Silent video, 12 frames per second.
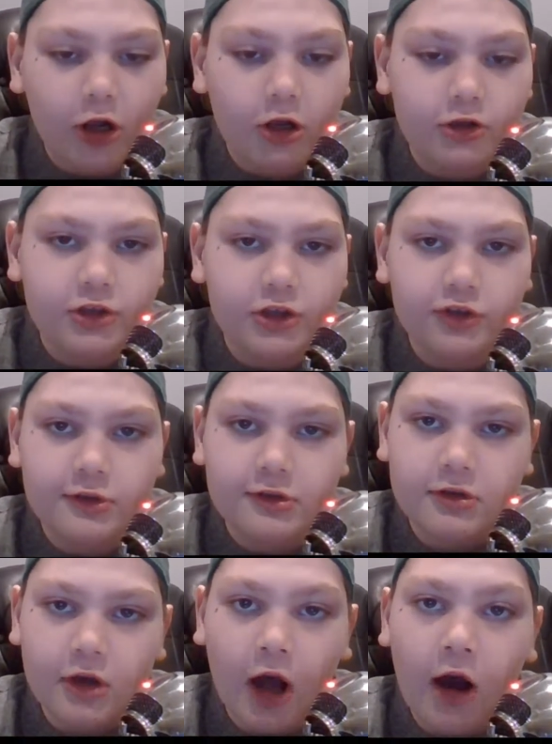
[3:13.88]
did you
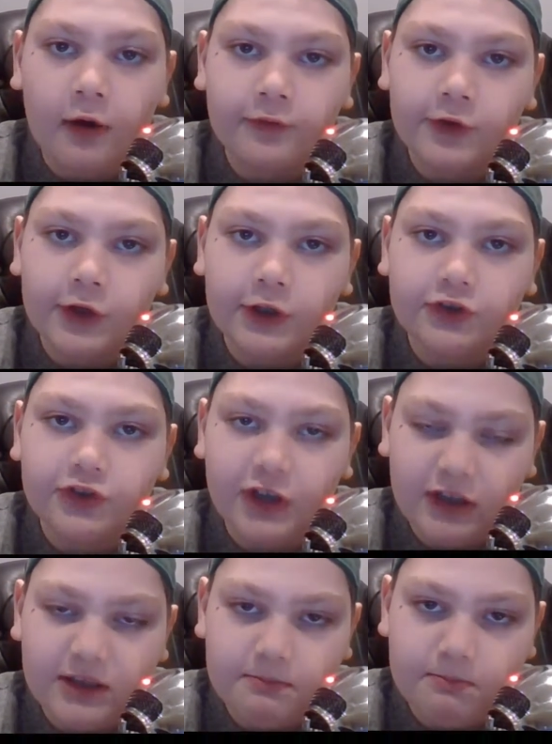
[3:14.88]
just offer a
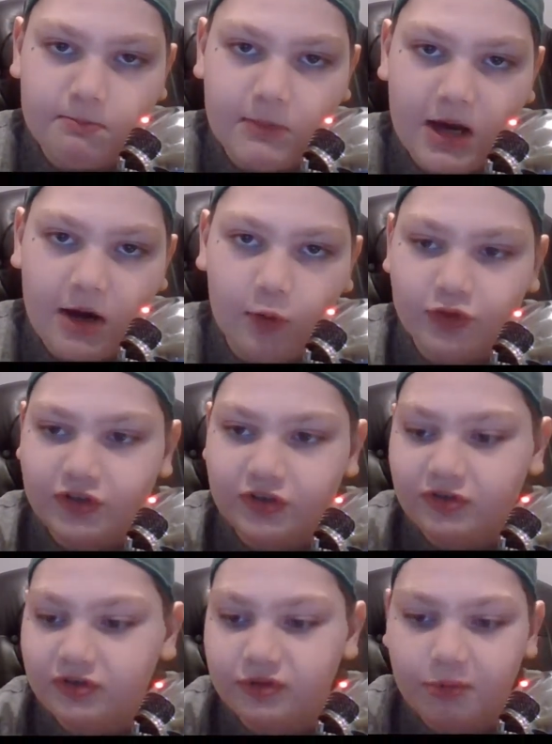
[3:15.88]
jelly
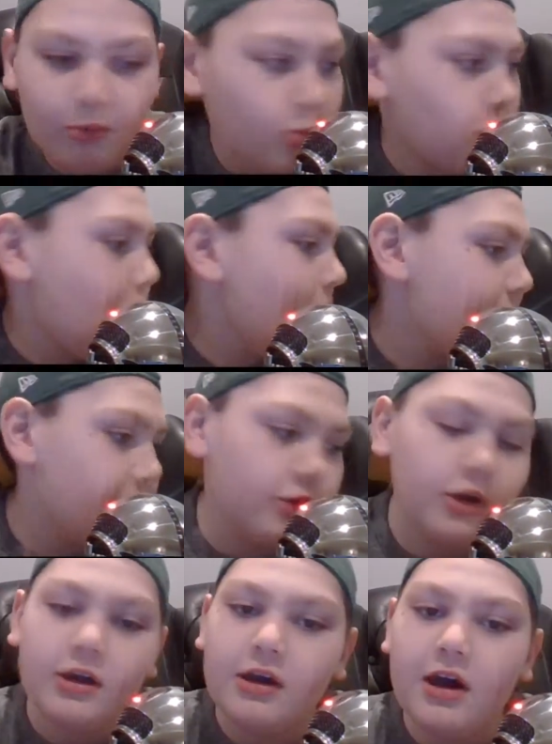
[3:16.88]
mouse or
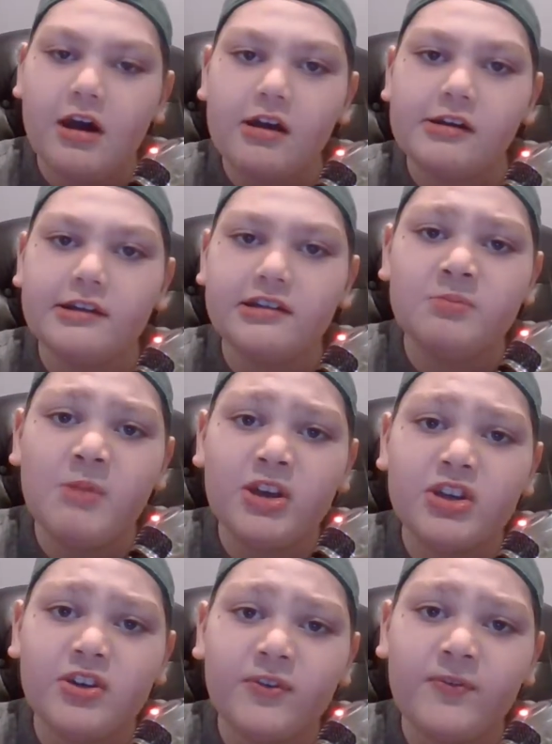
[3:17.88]
whatever to smell
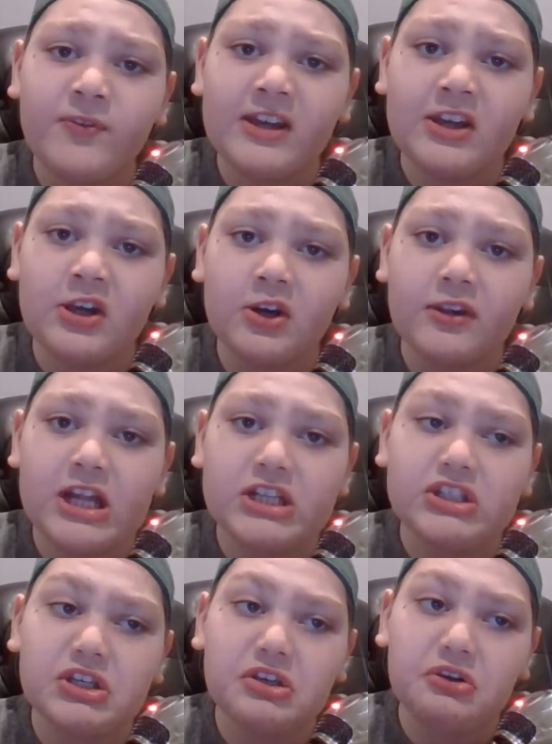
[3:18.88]
your finger.
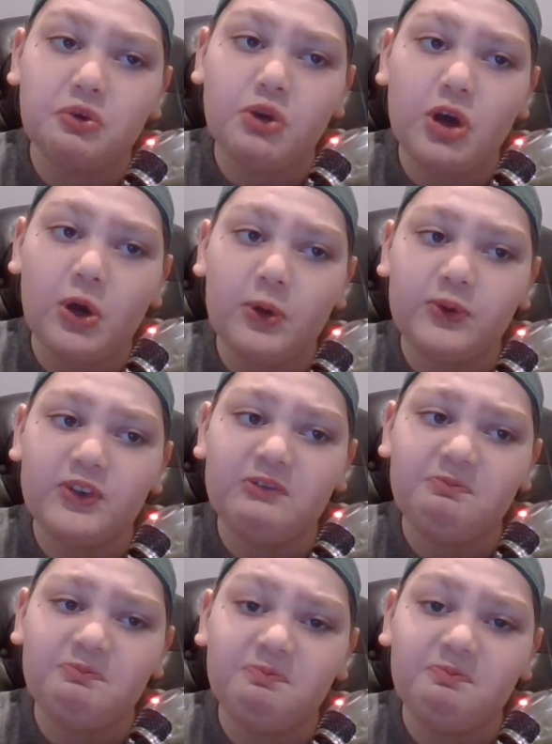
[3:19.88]
That's gross.